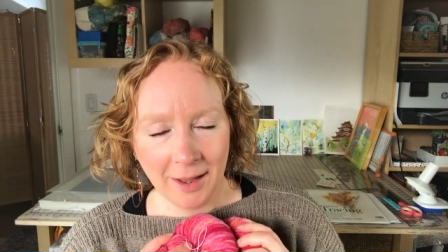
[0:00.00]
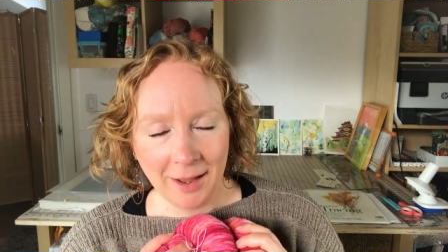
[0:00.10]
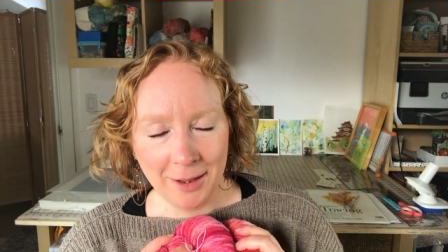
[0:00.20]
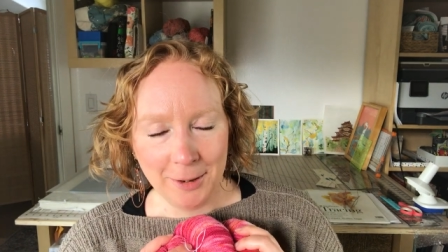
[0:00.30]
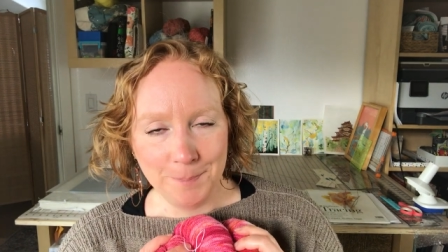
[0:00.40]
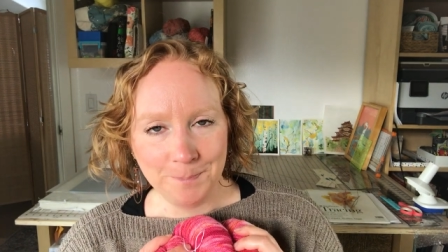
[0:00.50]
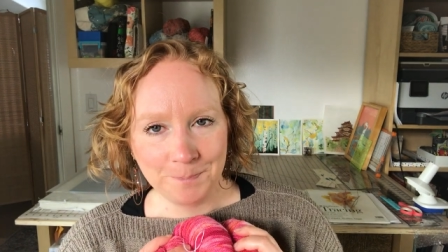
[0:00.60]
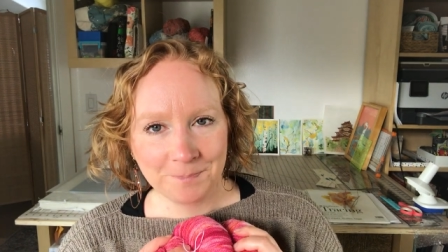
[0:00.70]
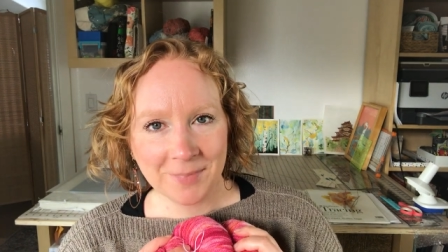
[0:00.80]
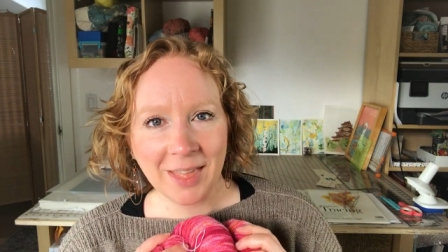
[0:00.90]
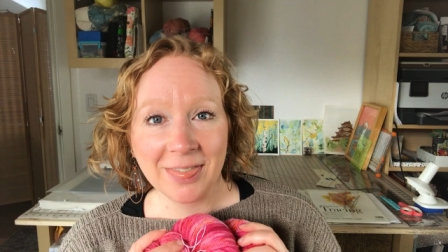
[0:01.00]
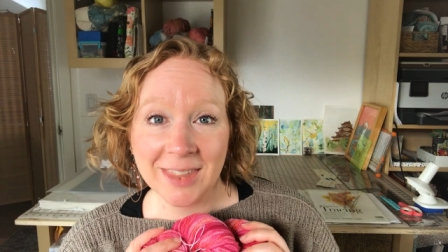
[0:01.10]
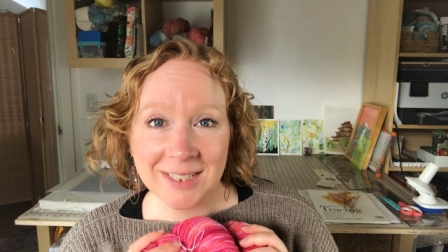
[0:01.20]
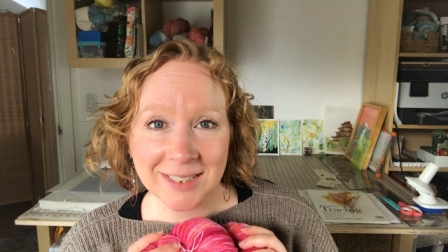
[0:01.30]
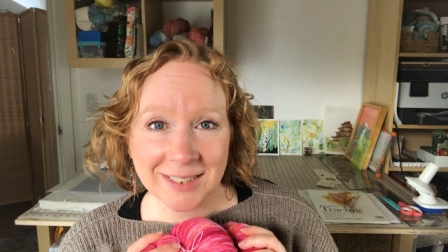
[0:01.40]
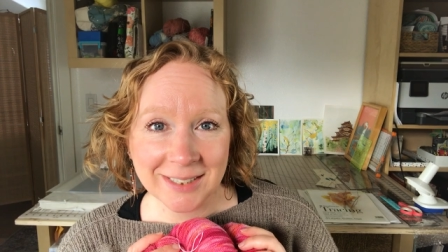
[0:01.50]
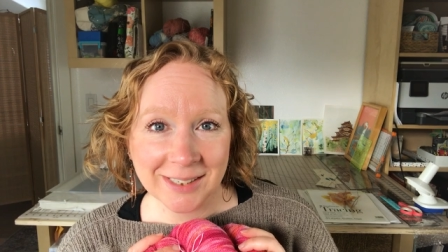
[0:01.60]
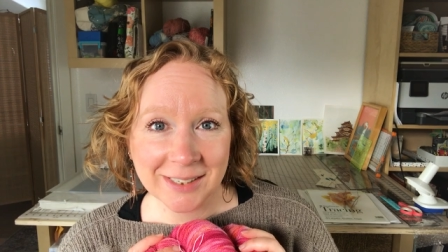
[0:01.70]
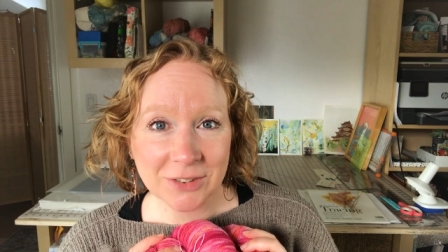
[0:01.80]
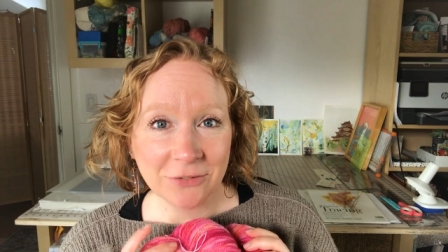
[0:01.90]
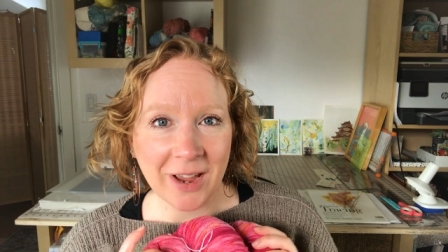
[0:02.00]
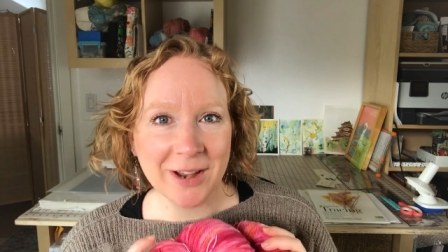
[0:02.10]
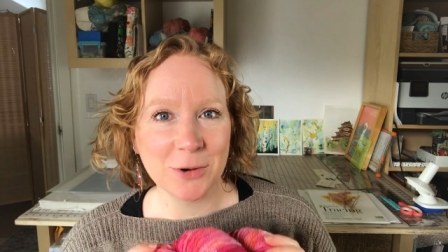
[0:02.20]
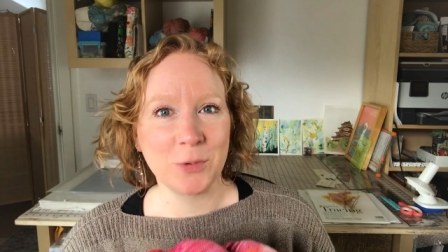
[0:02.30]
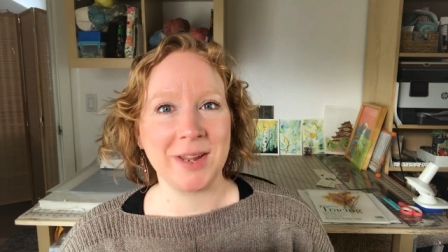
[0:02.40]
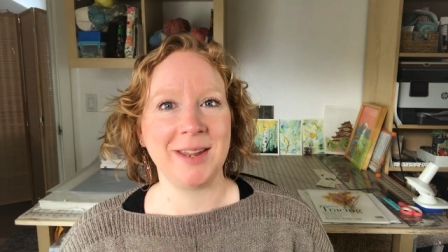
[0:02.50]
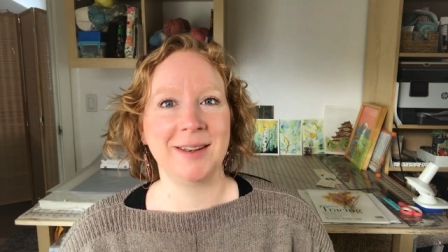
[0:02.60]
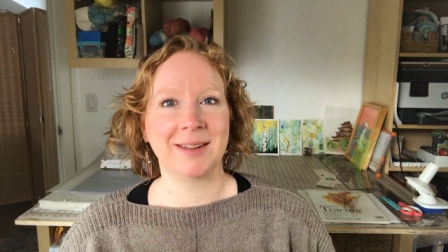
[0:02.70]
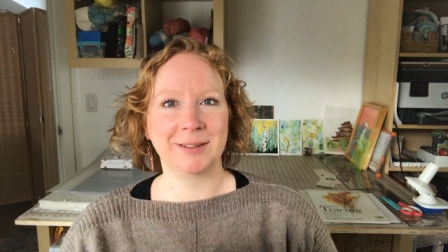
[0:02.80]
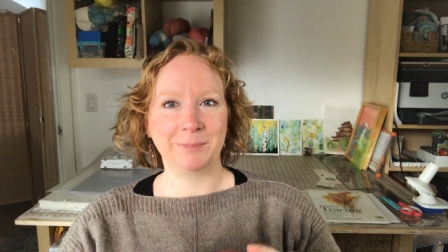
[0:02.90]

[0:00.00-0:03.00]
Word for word: Um, this is fireweed.